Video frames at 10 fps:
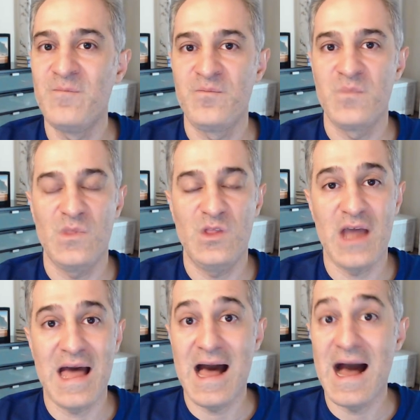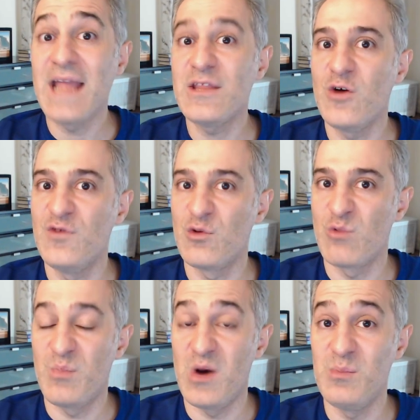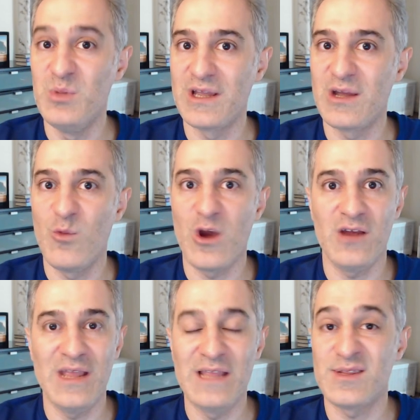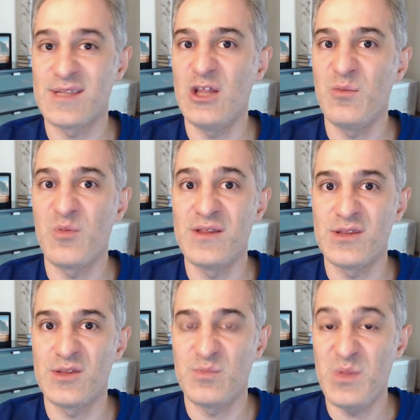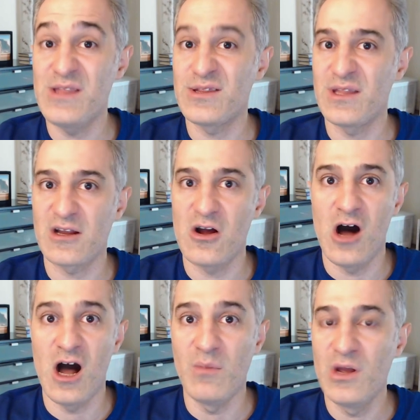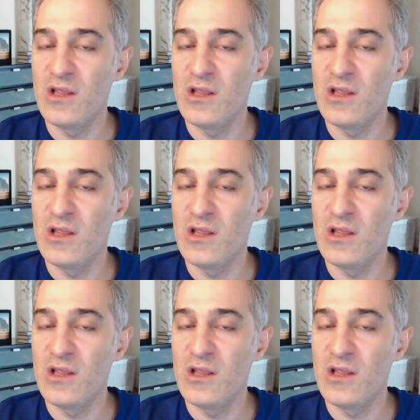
the height of the Republic, where it celebrates its peace and calm,